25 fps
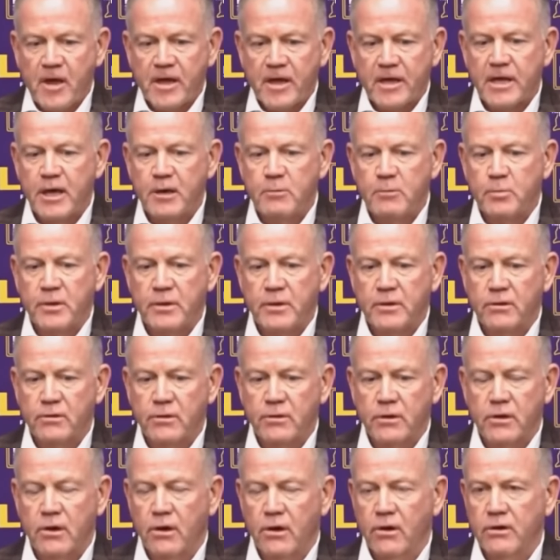keeping their
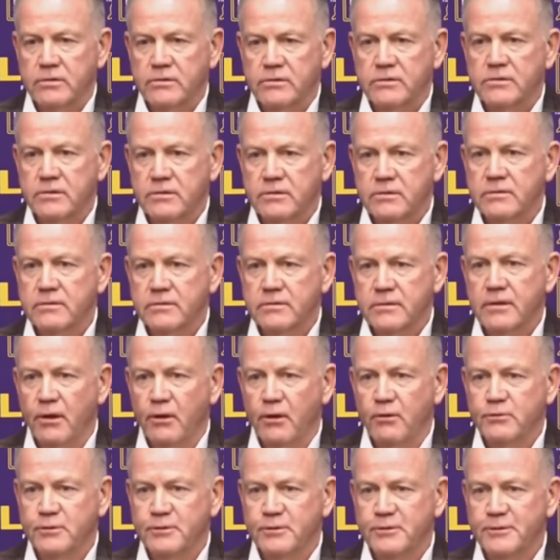cards
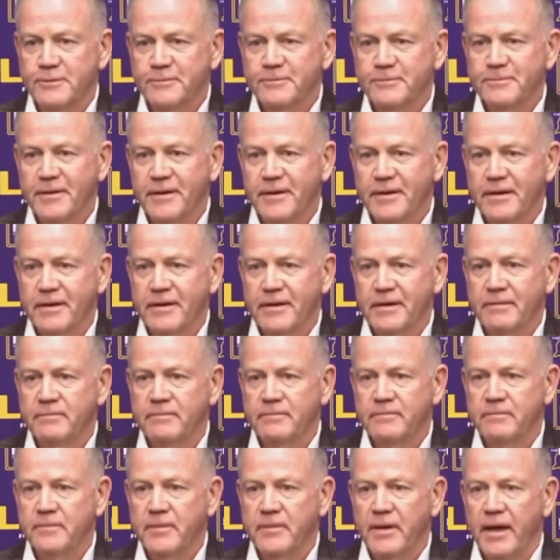close.
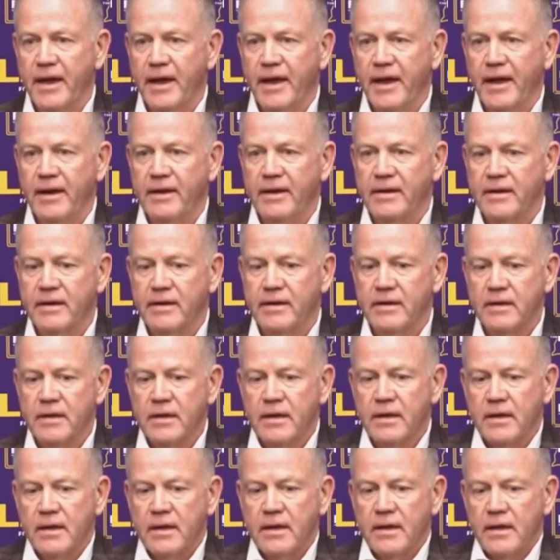And
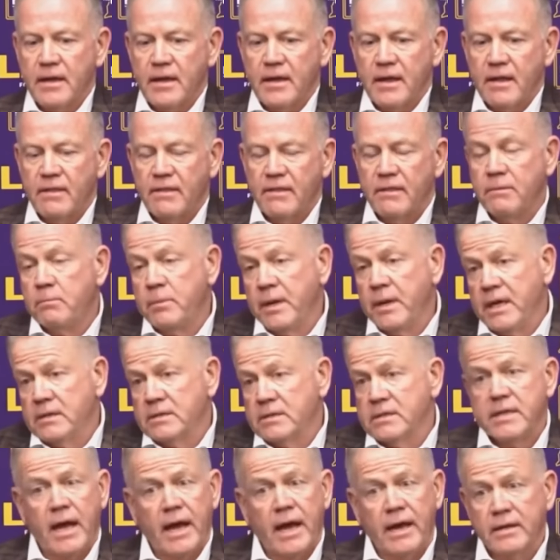
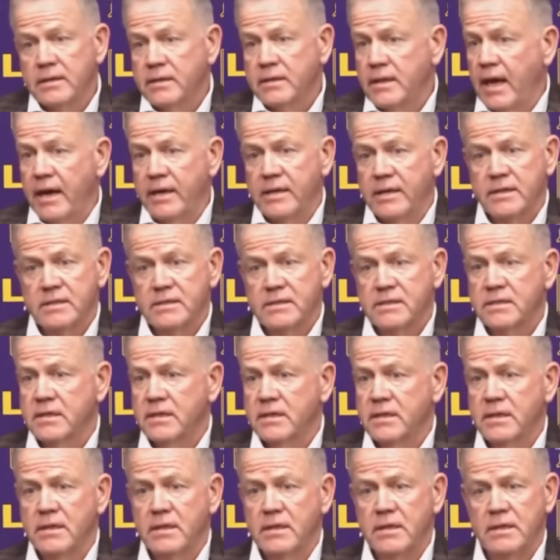because that is
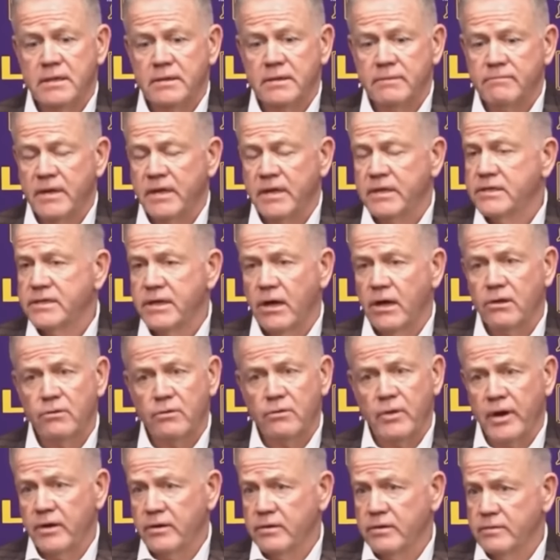the
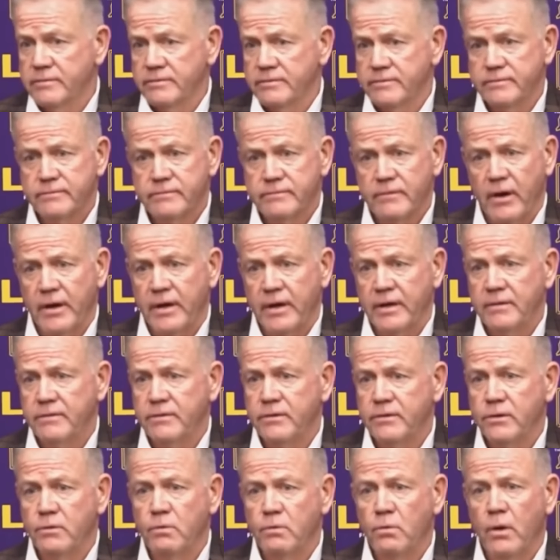accelerator, right?
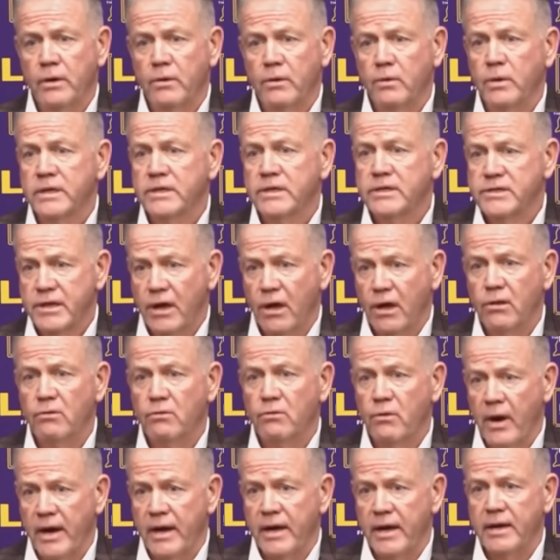You want to
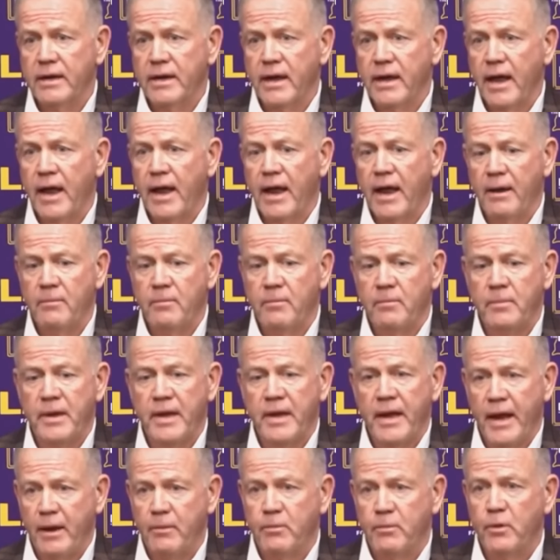accelerate and
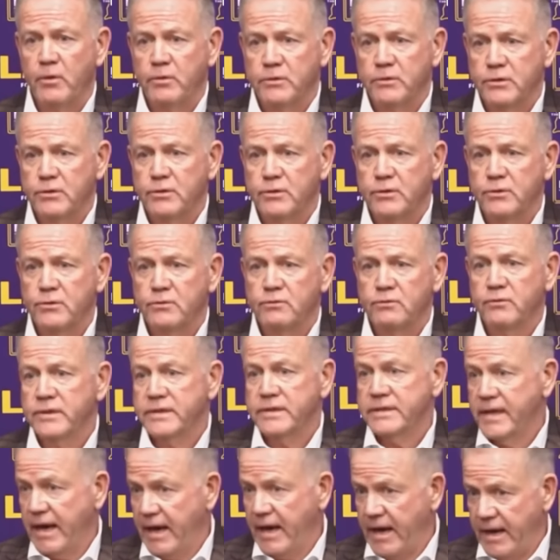be able to
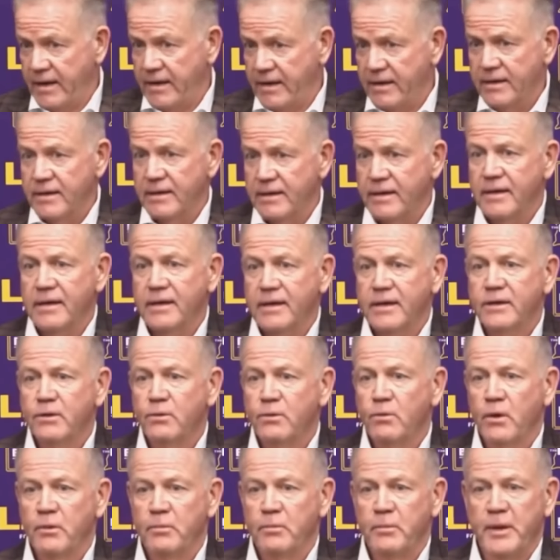retain.
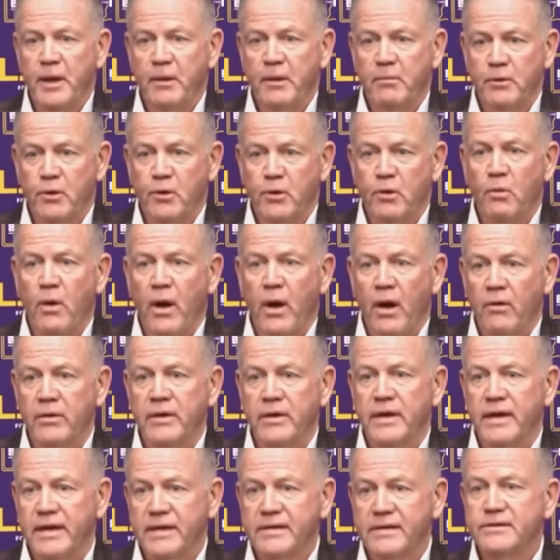You want to be able to go
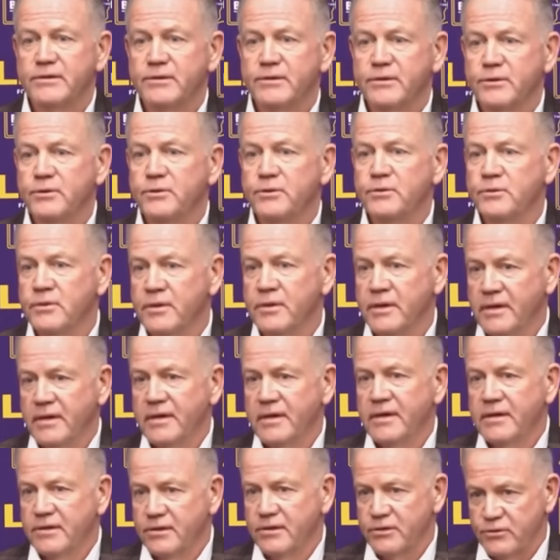out into
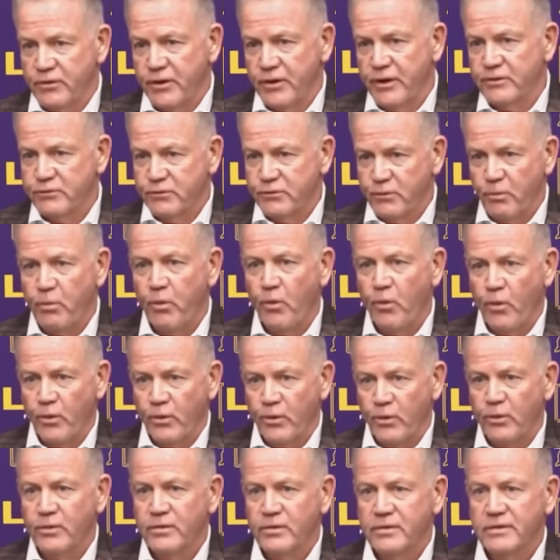the transfer
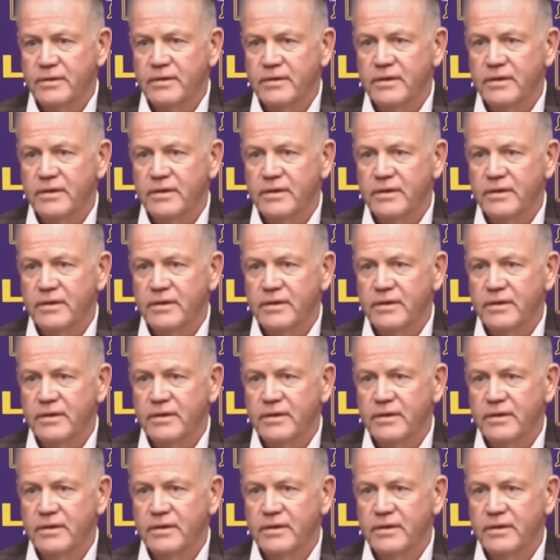portal,